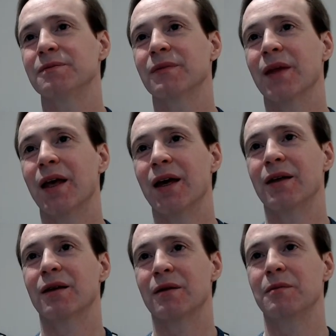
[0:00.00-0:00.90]

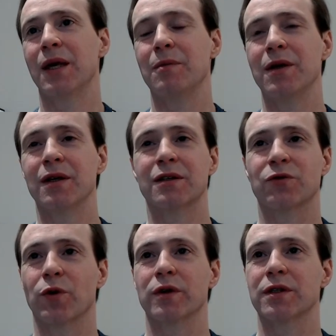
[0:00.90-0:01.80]
And maybe it's
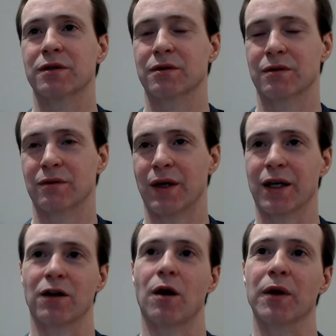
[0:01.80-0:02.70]
for this
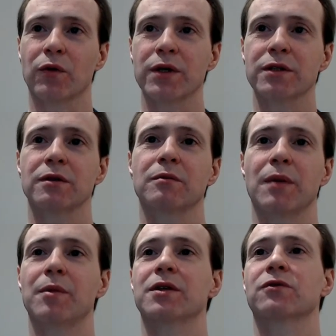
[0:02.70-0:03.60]
economic reason.
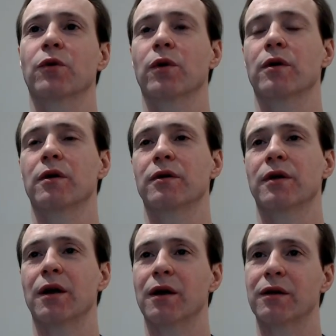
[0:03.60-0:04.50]
Maybe it's for
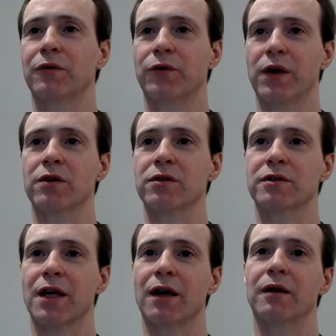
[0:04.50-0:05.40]
the fears
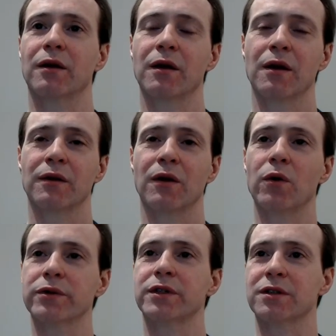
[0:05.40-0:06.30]
that the
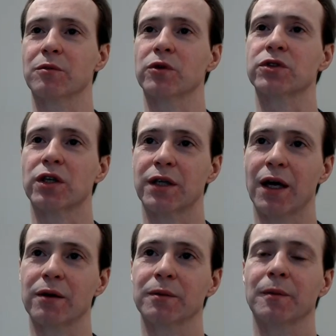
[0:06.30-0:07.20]
whole system will shut
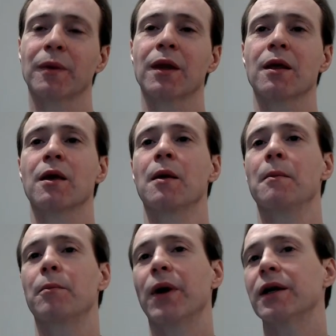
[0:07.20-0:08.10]
down.
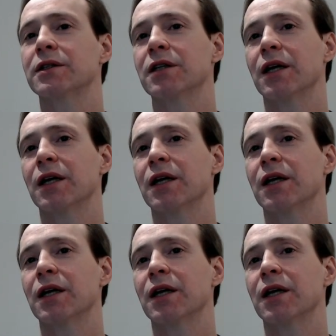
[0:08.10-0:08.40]
But